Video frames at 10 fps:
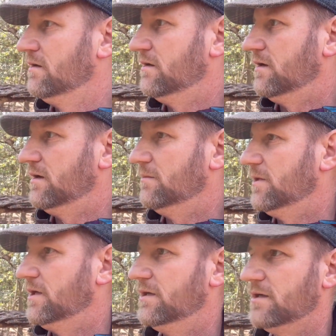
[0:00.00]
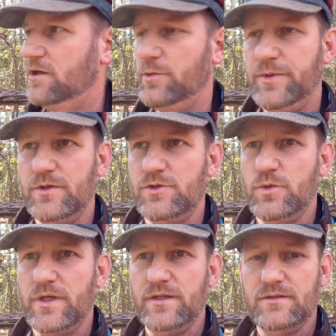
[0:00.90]
I hope you
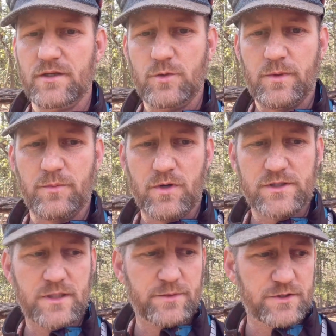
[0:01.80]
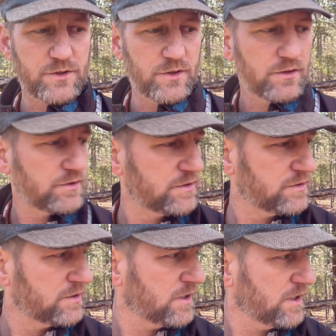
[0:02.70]
enjoyed it, and I hope I brought something to you
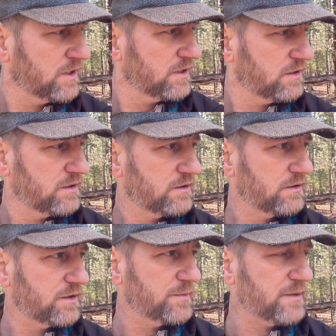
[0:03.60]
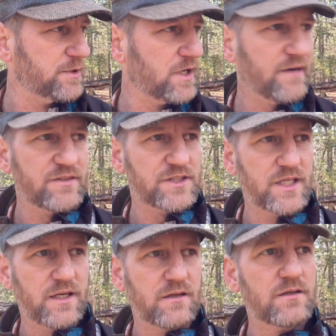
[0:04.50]
that maybe you haven't
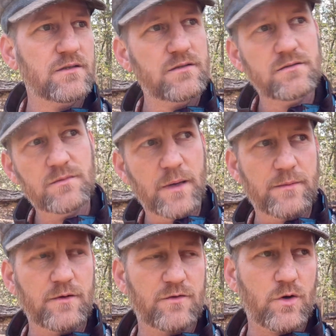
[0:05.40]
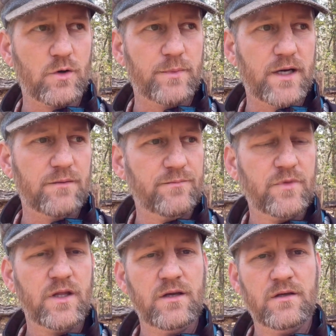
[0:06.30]
seen, maybe you've heard about.
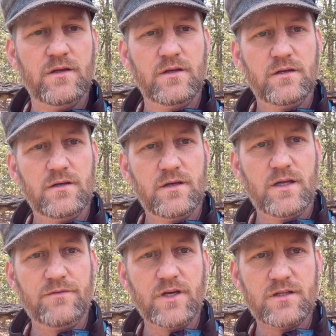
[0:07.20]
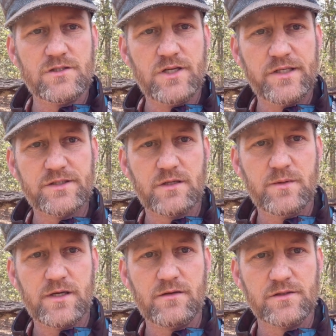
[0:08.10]
And if you get the chance to come
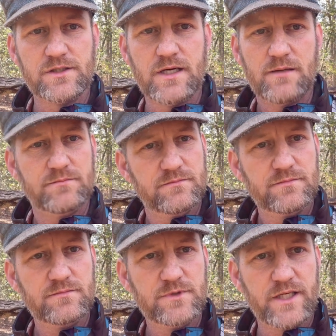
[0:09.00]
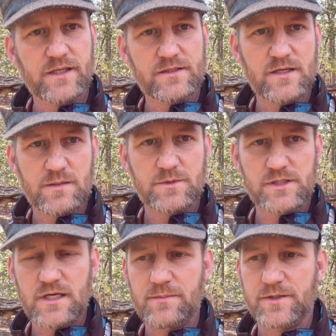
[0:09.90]
out here and stop, take that time to
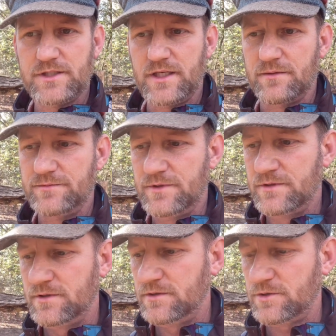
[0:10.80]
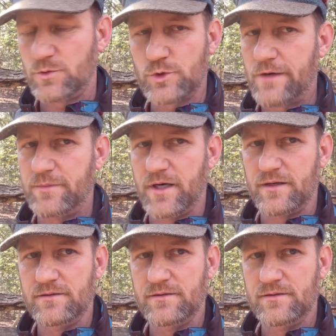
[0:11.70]
stop and see it. Don't drive by.